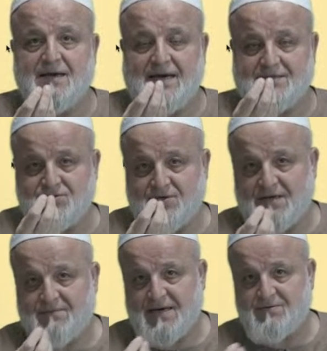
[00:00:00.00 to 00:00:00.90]
has to
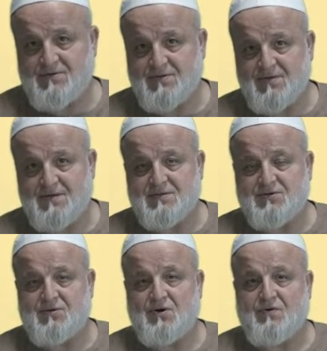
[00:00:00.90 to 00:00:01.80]
come out.
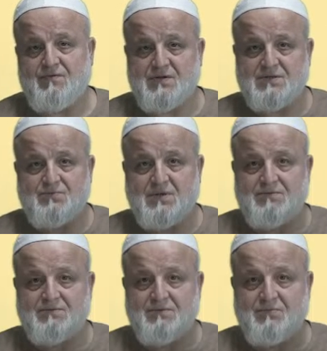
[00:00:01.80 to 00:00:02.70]
So the ovaries
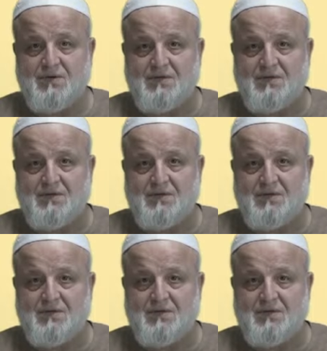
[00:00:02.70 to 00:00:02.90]
will bring